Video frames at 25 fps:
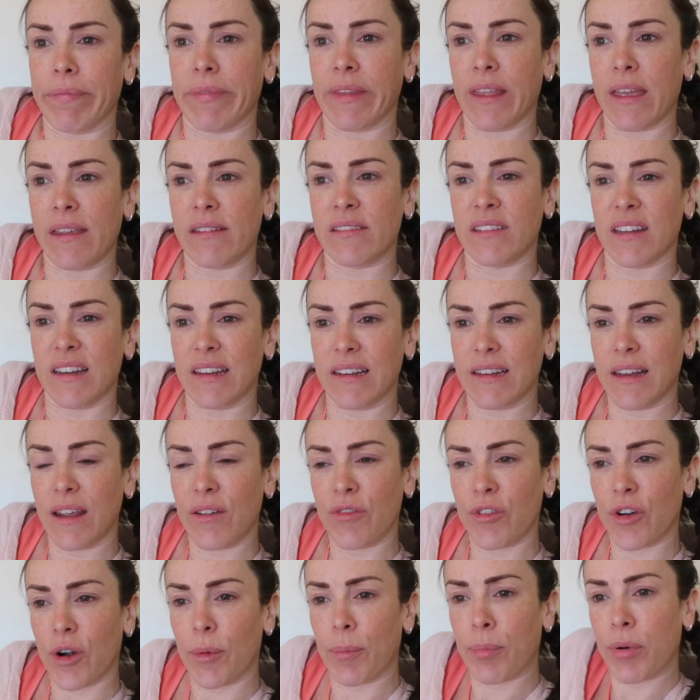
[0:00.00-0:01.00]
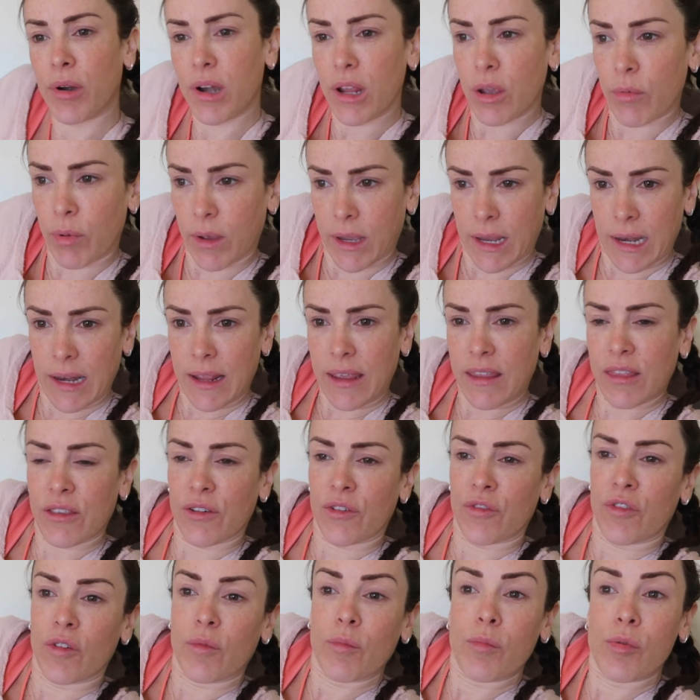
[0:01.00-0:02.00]
they deliver pretty quickly.
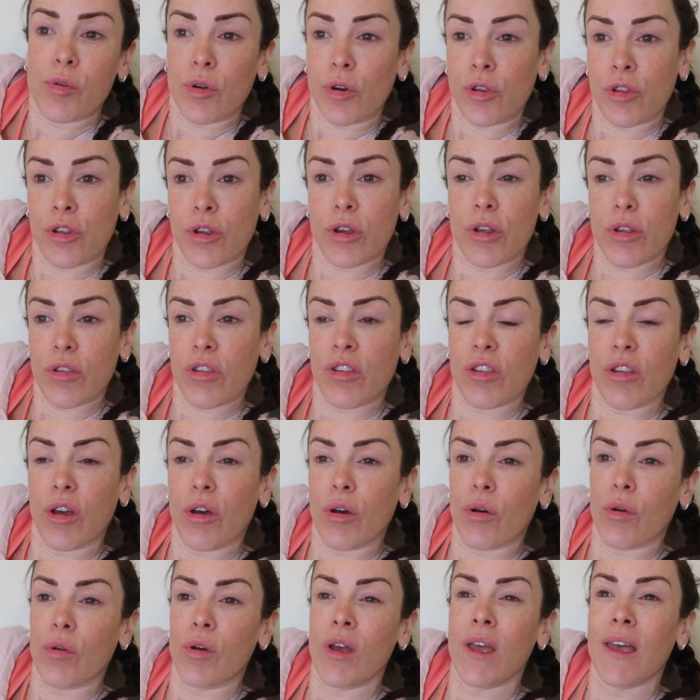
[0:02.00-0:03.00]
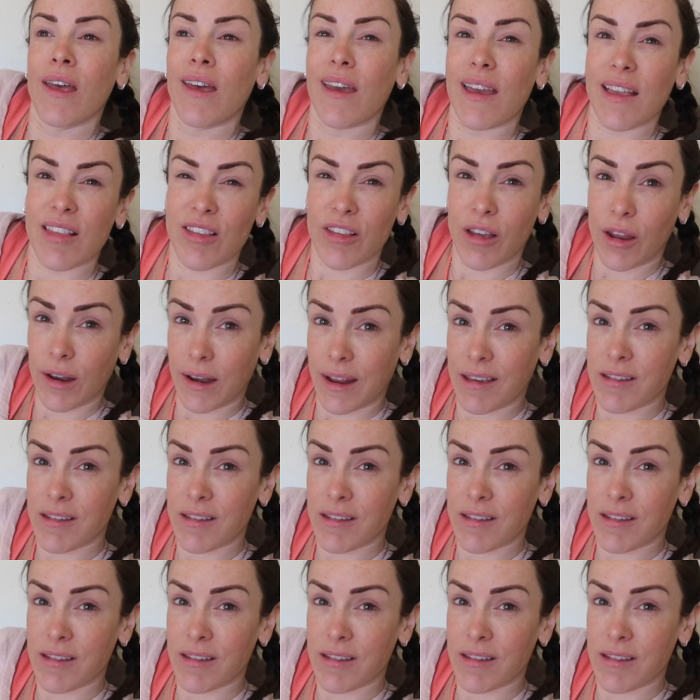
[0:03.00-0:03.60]
They're from Portugal, so it's not